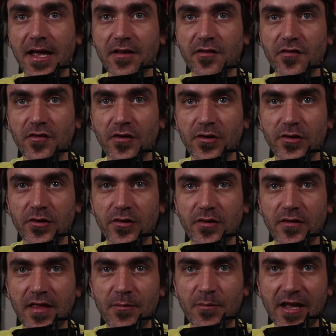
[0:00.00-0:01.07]
And
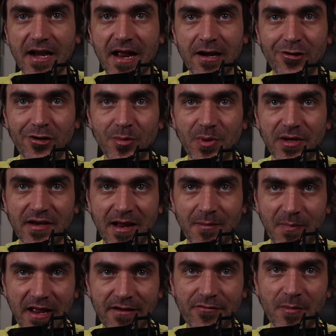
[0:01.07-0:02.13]
so then we can unloop it
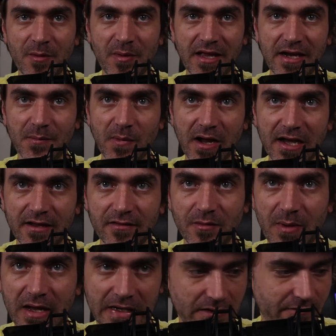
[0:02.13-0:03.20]
and play from the beginning by clicking the
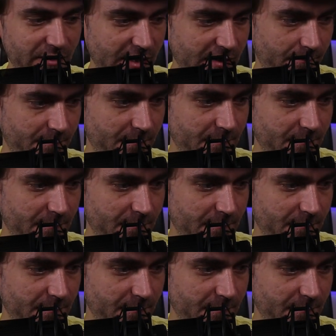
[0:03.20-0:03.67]
button over here.